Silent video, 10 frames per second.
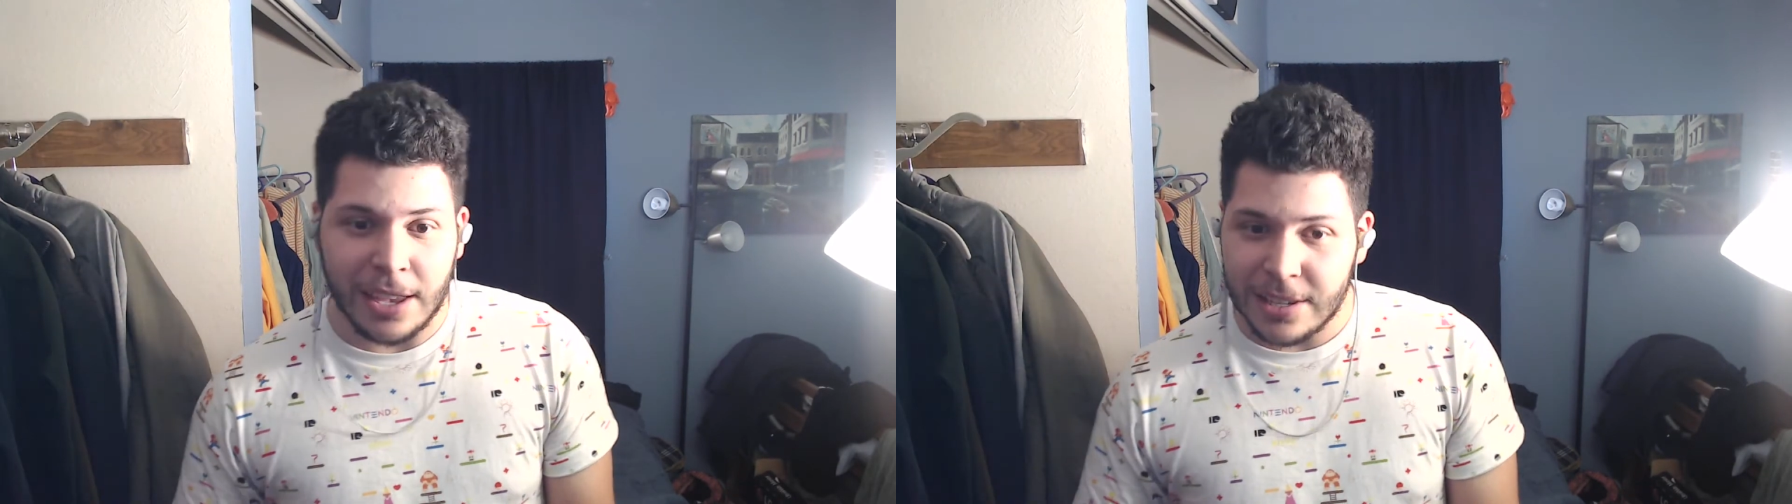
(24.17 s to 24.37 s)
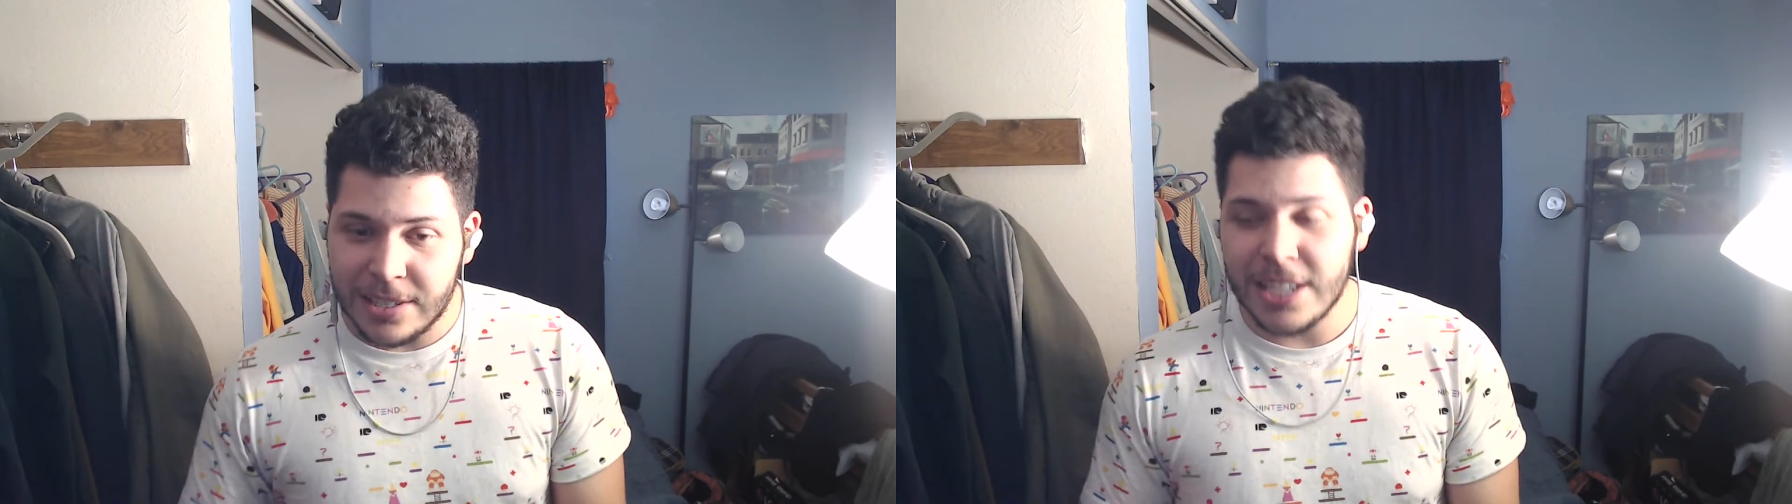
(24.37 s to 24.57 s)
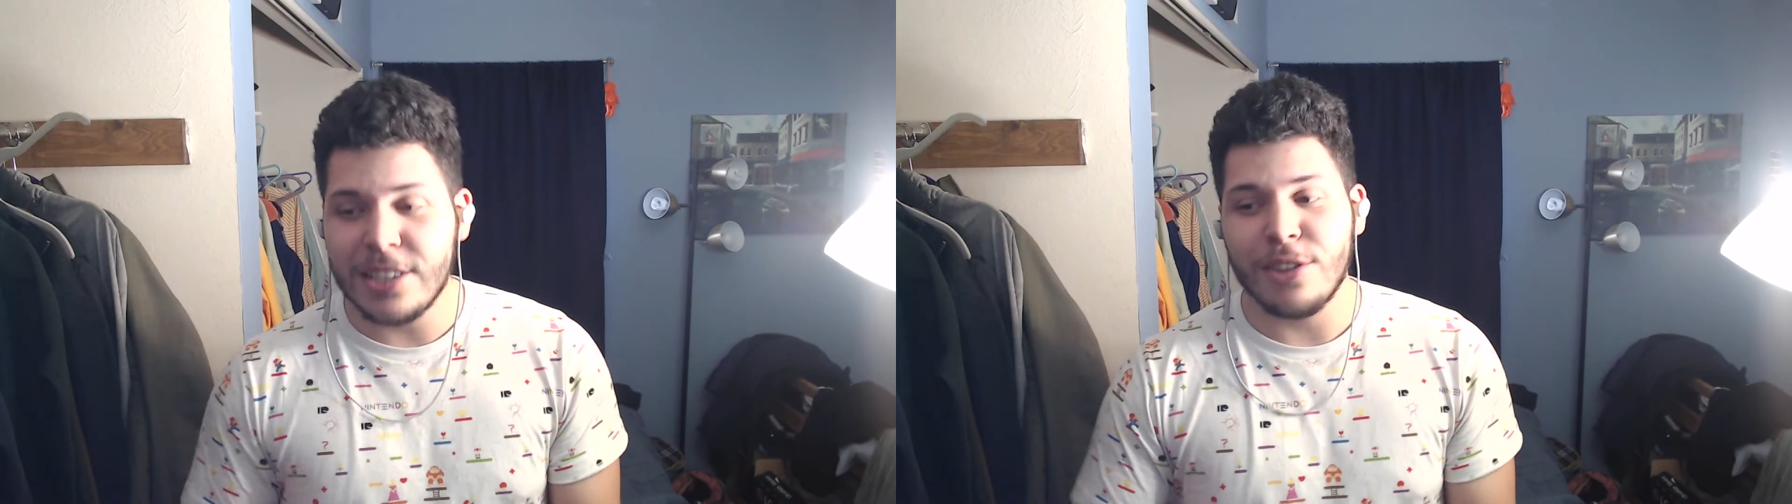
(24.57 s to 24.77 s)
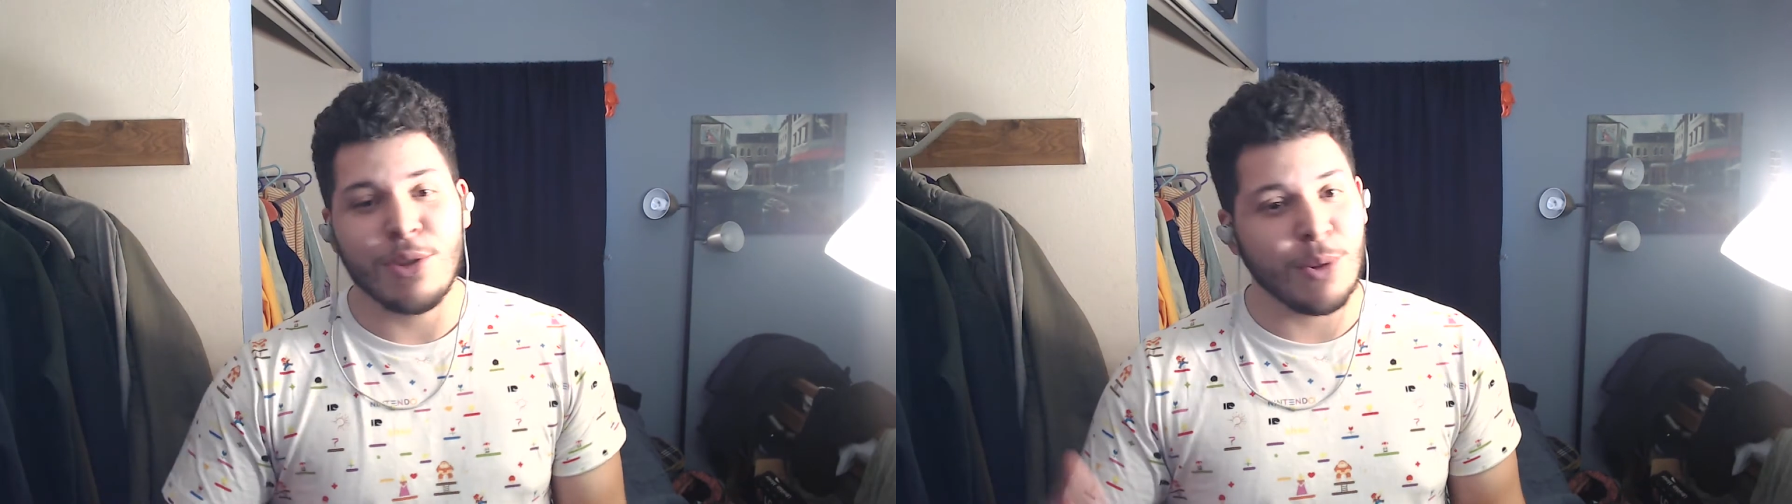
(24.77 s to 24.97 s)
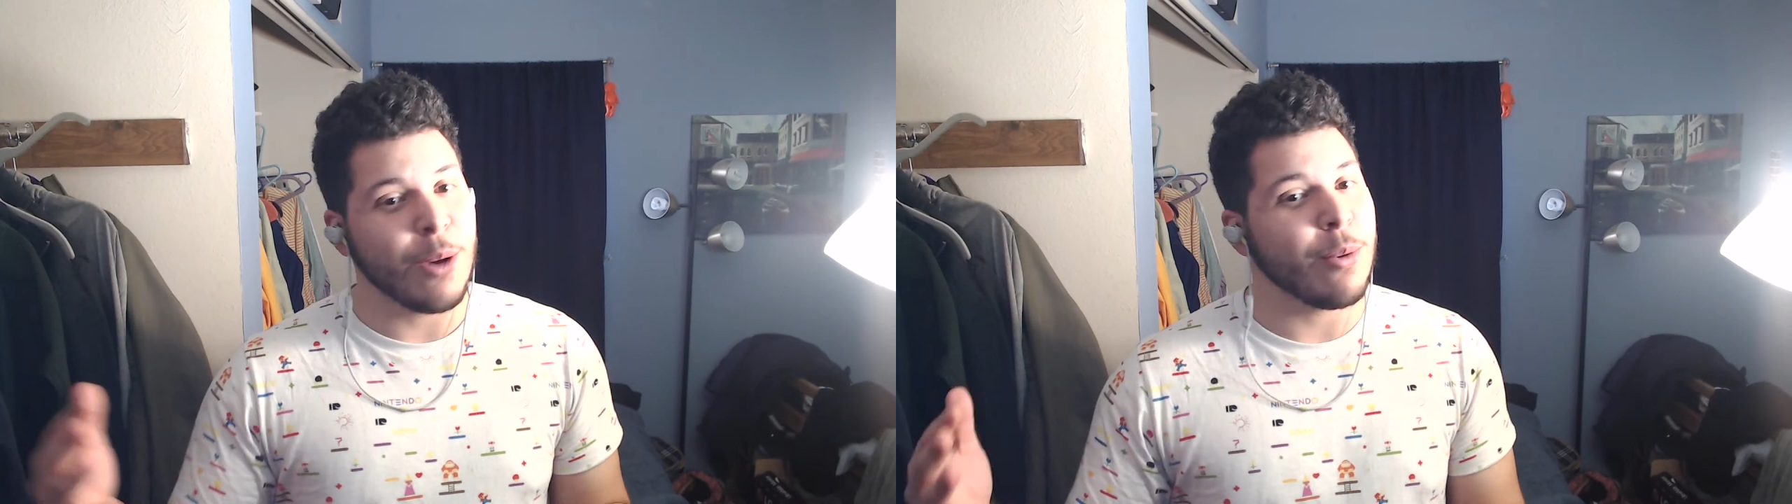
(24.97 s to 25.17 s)
Season
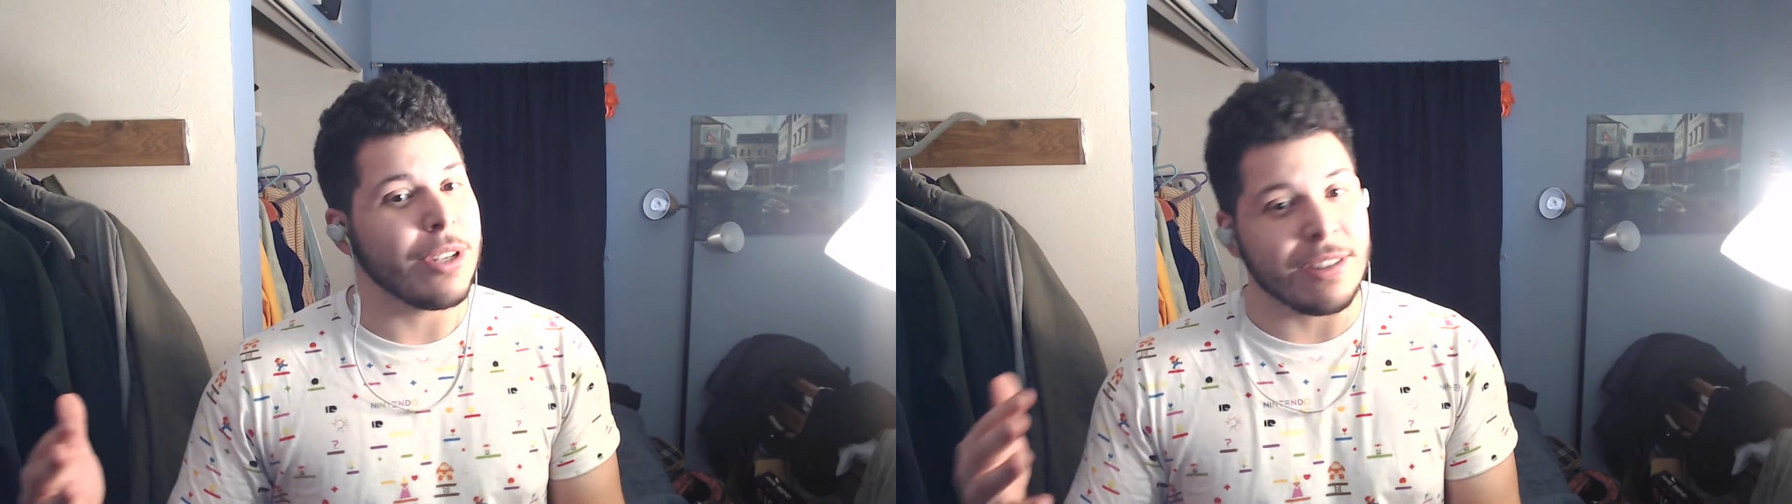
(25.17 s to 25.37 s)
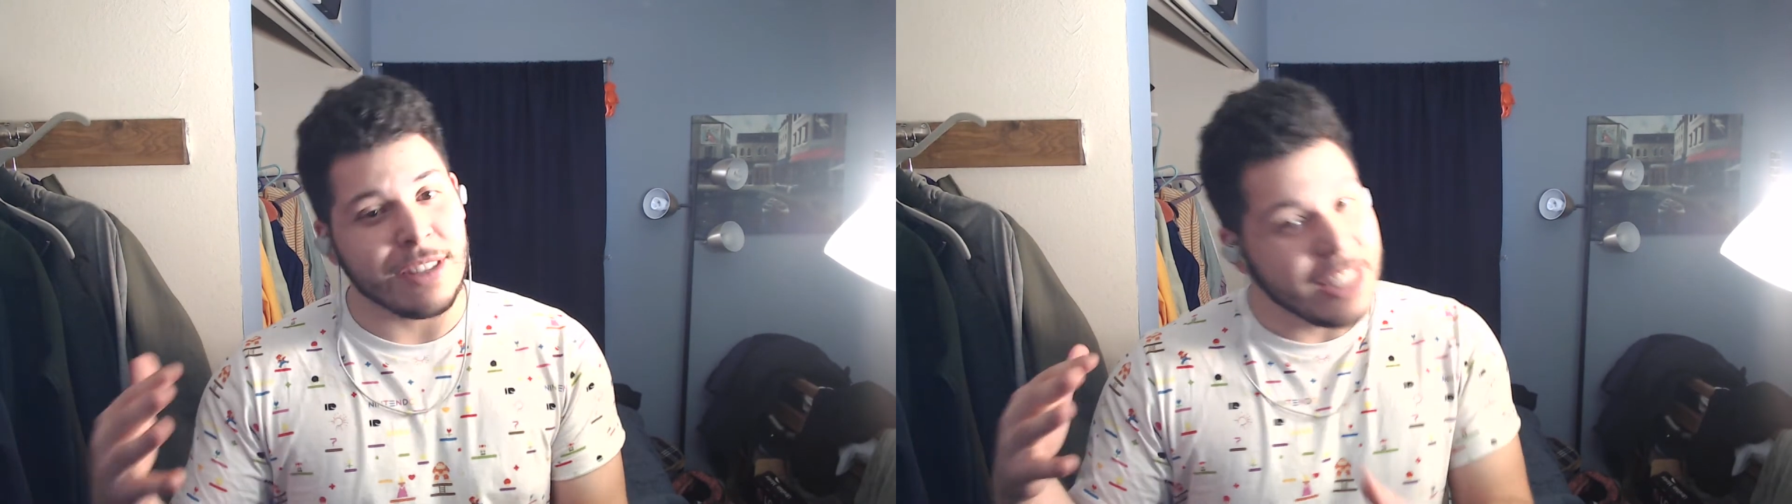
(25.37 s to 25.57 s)
3 was